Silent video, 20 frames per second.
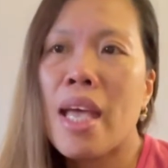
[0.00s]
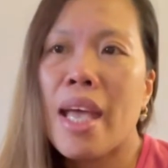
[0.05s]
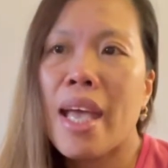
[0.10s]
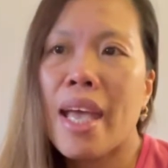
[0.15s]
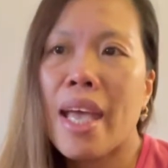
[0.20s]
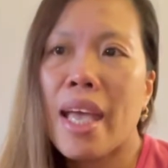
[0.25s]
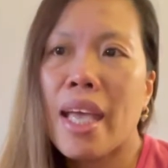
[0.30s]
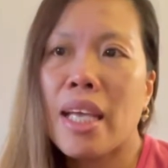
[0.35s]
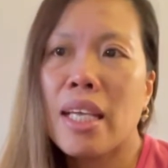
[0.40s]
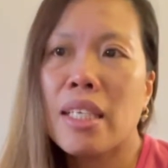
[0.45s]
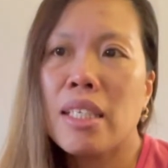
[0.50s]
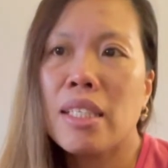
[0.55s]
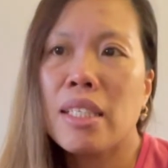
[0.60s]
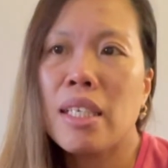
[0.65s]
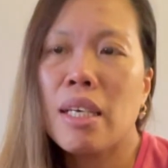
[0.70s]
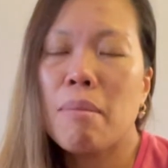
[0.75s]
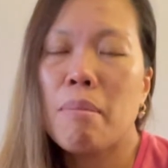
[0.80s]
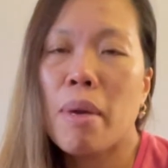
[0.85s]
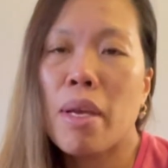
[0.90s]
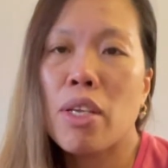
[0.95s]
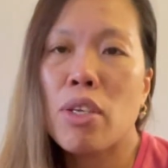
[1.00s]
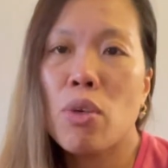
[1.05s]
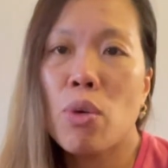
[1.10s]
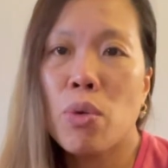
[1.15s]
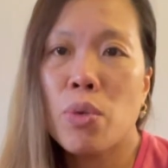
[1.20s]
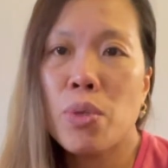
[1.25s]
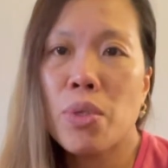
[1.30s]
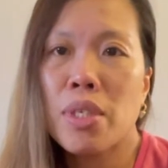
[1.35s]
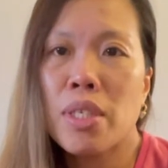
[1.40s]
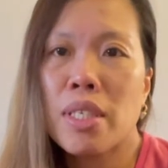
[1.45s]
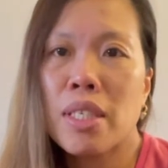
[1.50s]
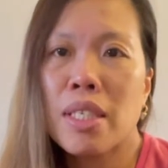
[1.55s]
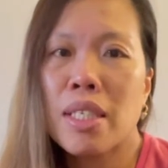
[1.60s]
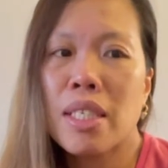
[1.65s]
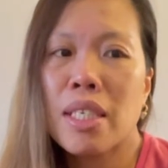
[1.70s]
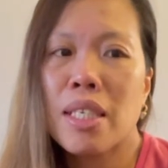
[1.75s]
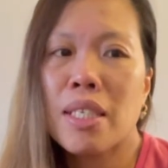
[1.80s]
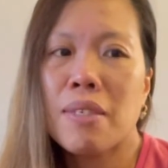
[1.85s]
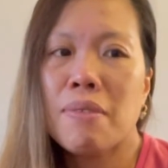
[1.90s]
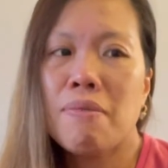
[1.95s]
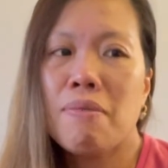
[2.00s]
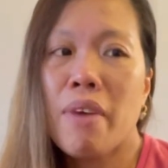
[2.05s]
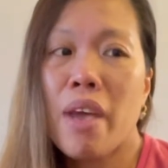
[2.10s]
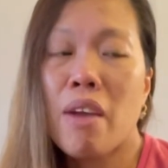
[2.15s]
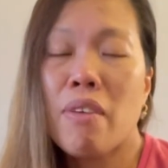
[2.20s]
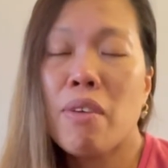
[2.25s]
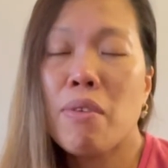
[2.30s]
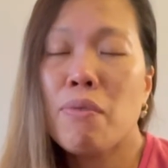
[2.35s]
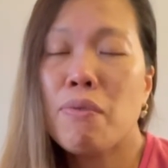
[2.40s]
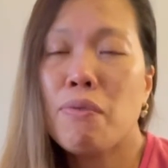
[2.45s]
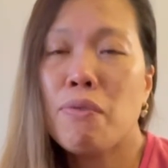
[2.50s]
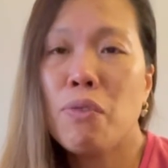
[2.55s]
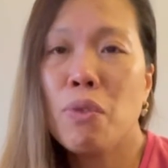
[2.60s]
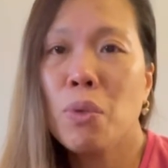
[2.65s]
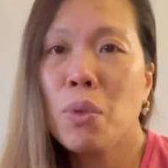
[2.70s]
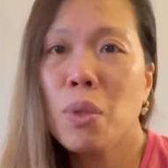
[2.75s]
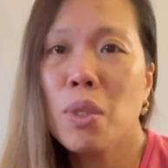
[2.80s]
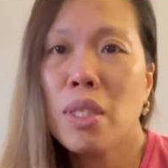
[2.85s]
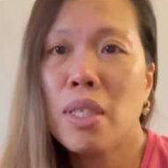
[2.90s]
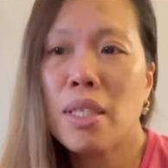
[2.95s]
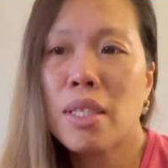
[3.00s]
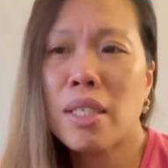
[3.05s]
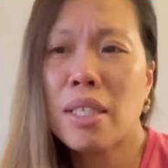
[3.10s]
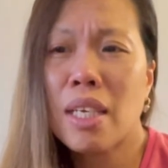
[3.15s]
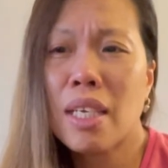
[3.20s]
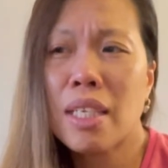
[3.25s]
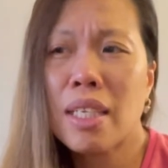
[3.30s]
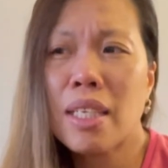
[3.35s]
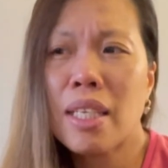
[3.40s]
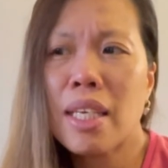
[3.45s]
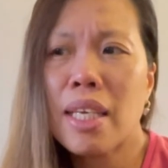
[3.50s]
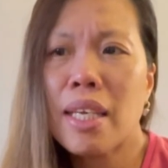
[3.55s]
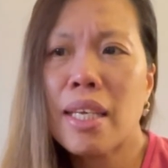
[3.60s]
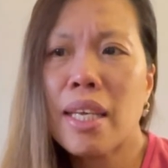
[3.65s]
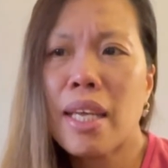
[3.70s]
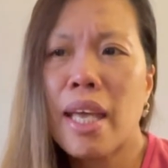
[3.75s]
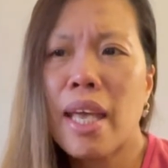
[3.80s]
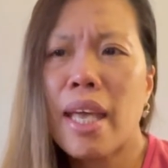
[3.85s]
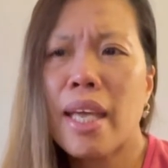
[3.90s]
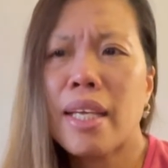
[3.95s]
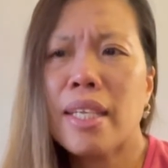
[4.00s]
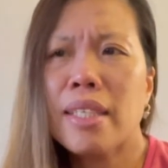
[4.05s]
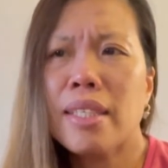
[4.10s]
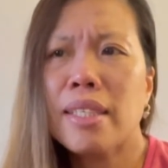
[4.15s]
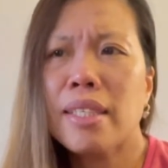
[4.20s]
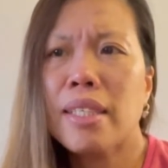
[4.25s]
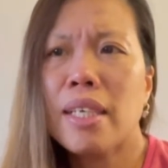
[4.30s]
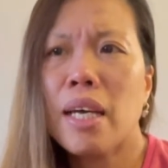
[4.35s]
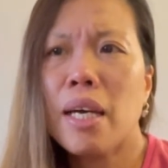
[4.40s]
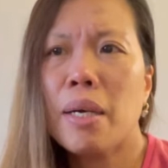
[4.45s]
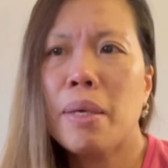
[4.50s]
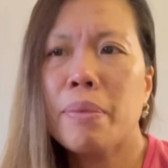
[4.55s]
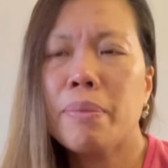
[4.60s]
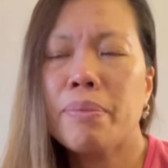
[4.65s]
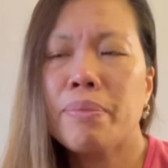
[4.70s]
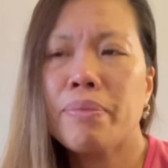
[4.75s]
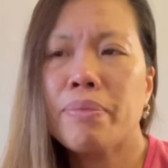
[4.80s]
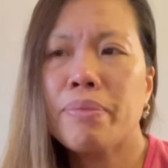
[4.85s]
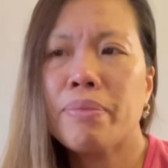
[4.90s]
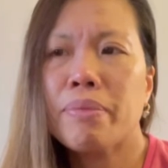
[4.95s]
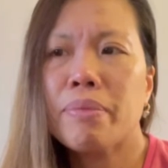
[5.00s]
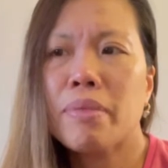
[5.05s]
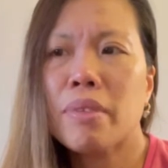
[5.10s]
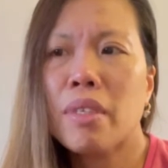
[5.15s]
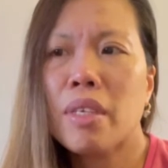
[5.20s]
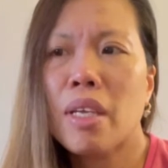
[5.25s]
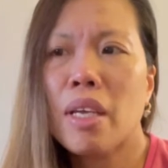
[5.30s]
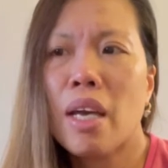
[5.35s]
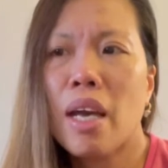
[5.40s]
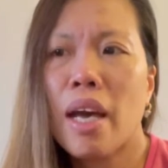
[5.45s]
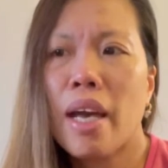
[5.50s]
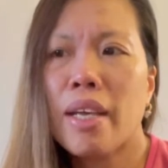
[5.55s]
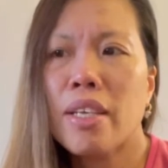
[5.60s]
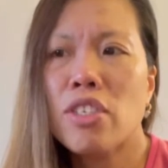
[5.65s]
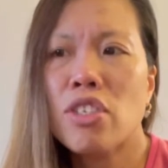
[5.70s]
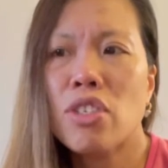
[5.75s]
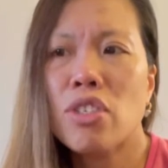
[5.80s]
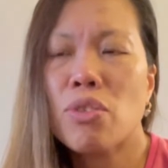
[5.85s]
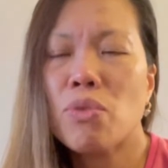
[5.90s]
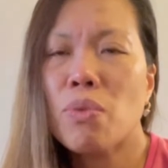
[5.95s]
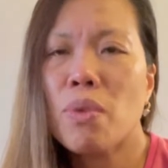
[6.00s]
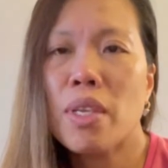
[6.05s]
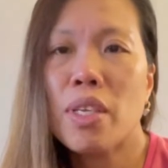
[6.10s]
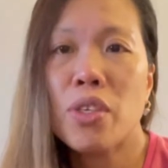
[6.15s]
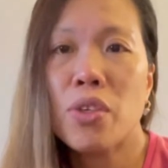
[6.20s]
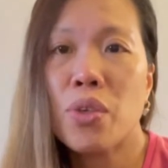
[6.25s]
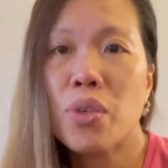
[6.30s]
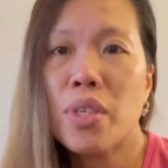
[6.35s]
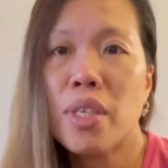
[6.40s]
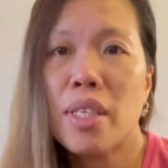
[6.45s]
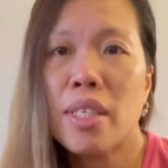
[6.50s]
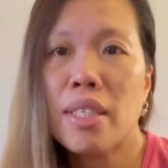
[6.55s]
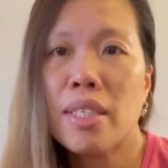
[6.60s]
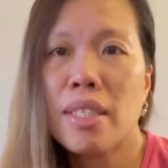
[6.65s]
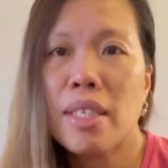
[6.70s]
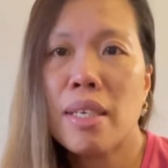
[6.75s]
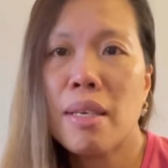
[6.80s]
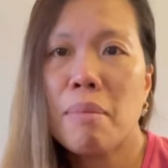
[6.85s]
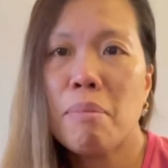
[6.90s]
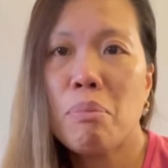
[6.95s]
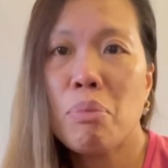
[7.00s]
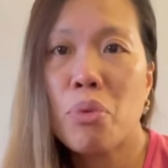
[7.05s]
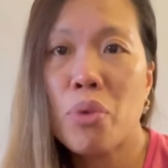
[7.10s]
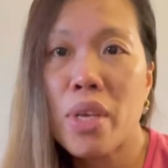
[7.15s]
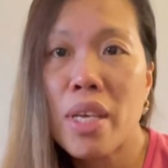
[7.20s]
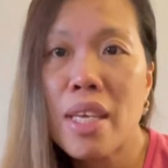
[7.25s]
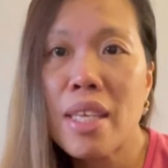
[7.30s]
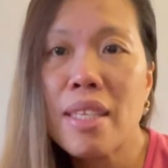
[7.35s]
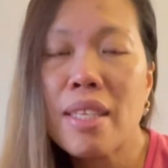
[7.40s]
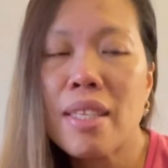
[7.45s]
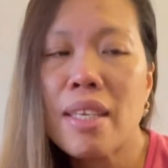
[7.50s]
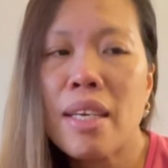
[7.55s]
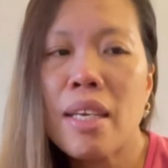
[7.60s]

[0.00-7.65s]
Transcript: and my nose is it's very full suddenly and um, I just really couldn't breathe